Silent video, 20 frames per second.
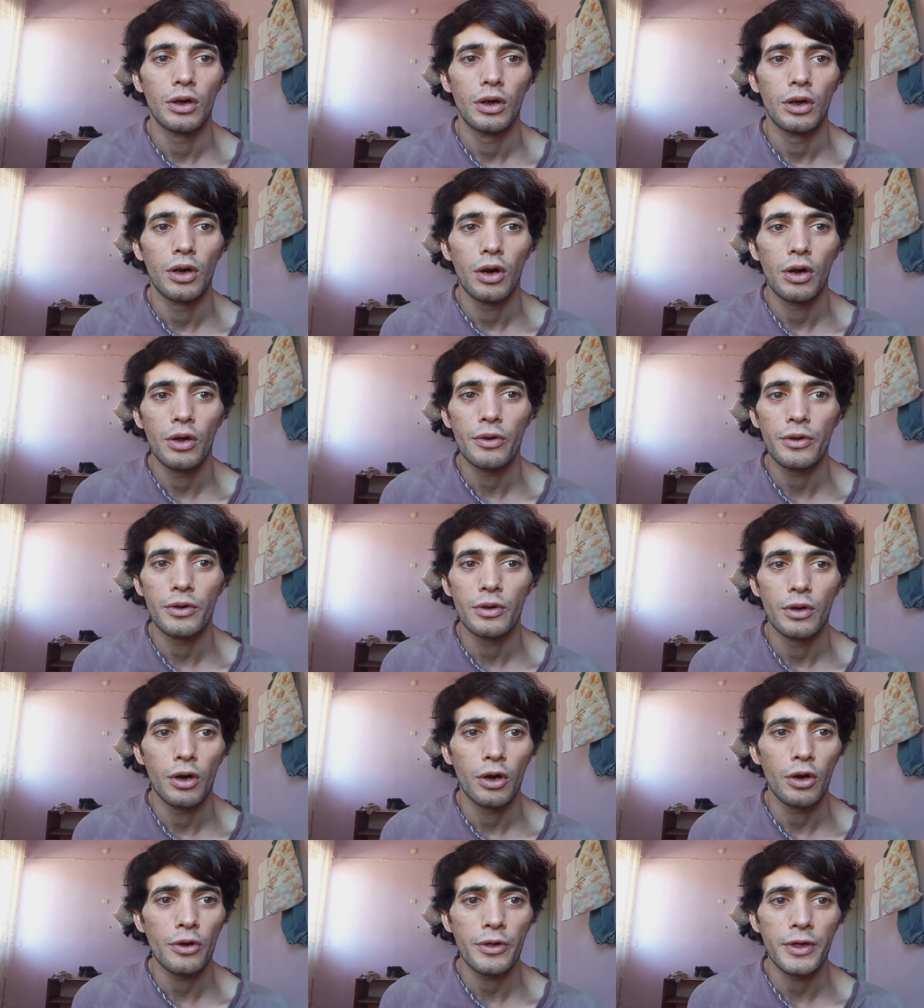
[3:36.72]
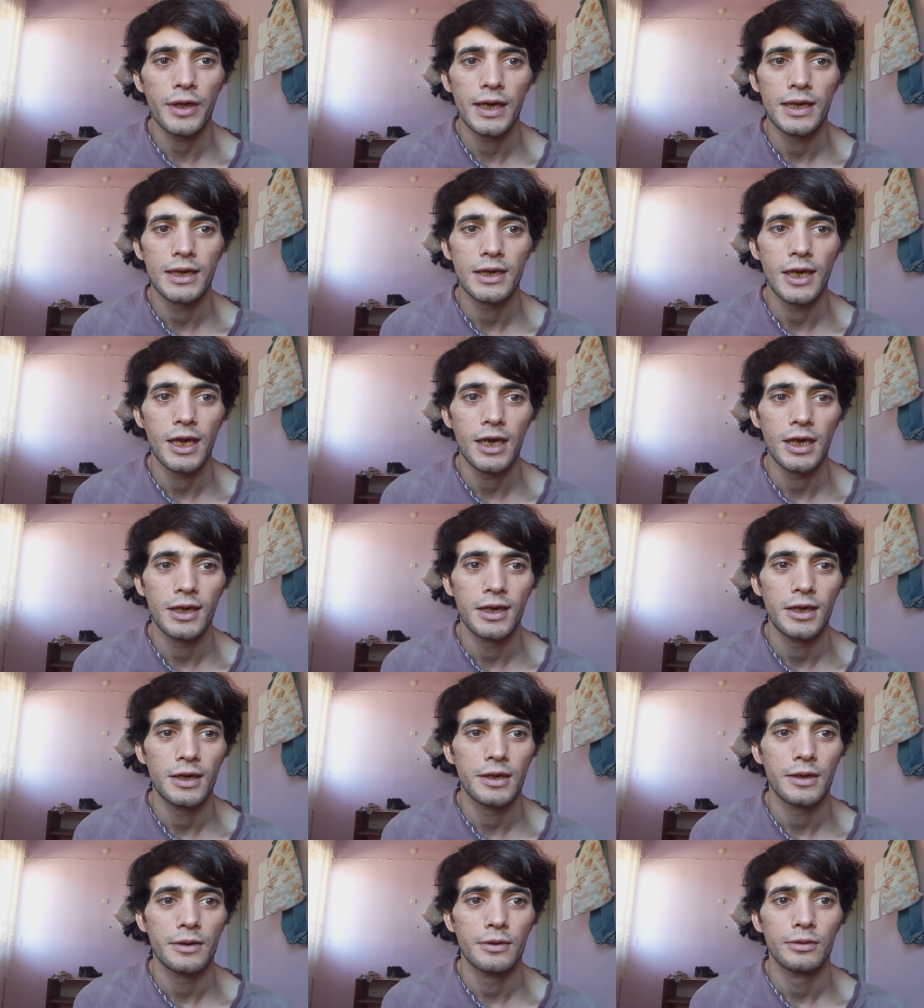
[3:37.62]
all, all they say
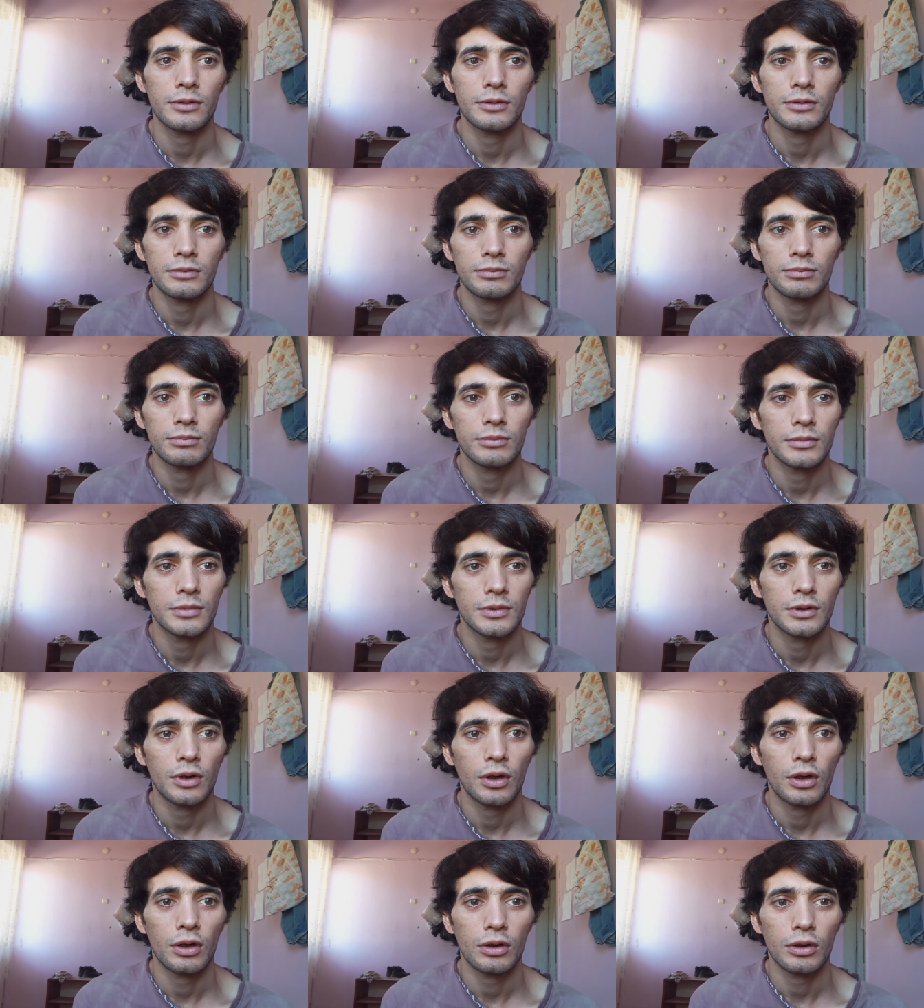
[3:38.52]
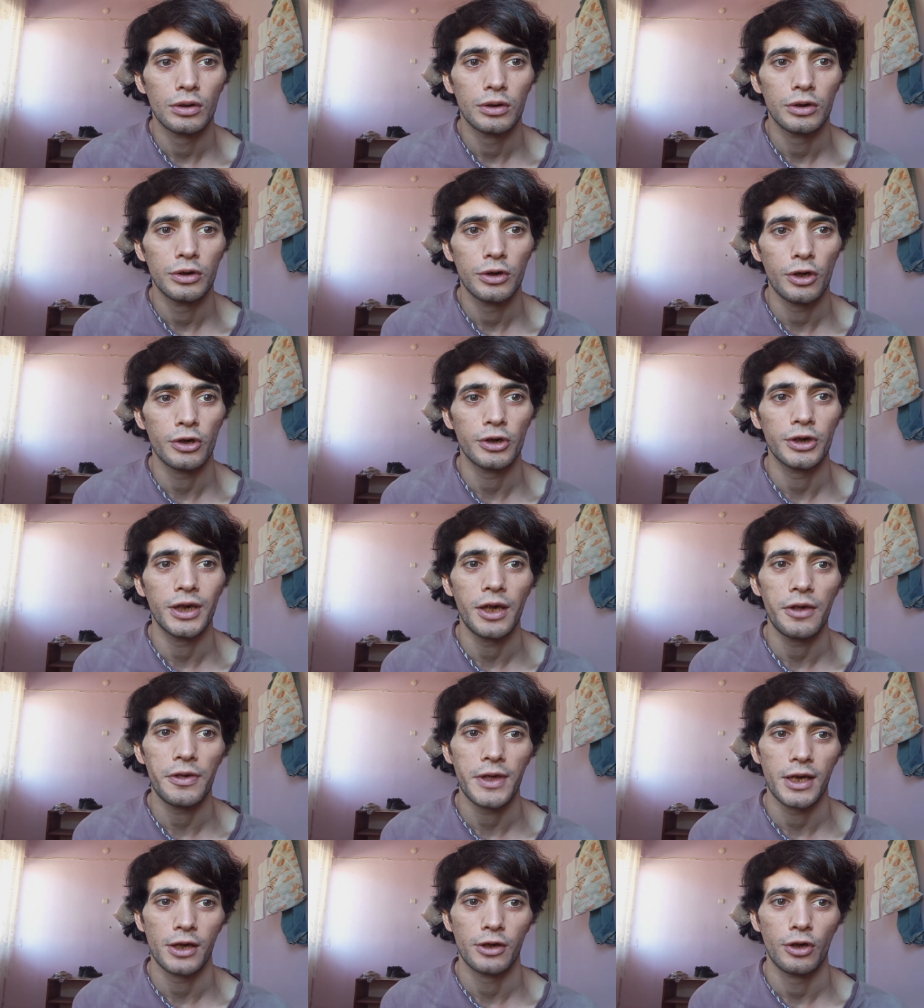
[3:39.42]
is, your
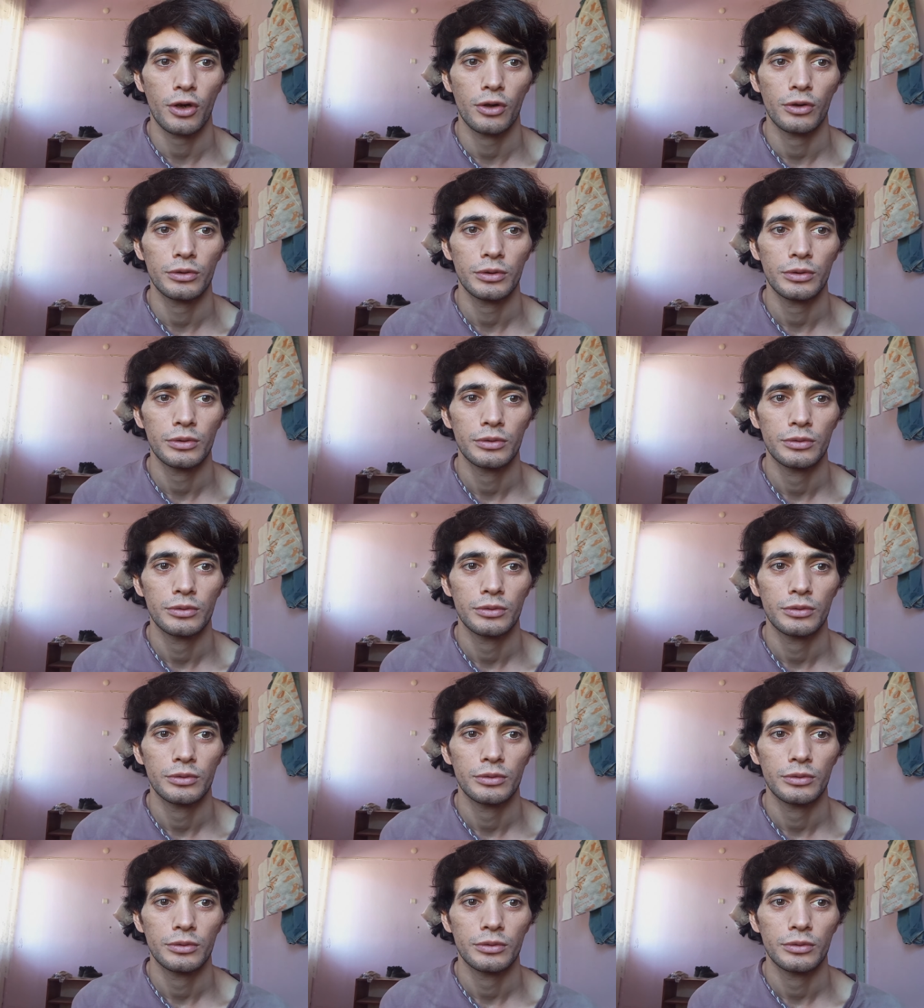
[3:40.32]
teeth are gone.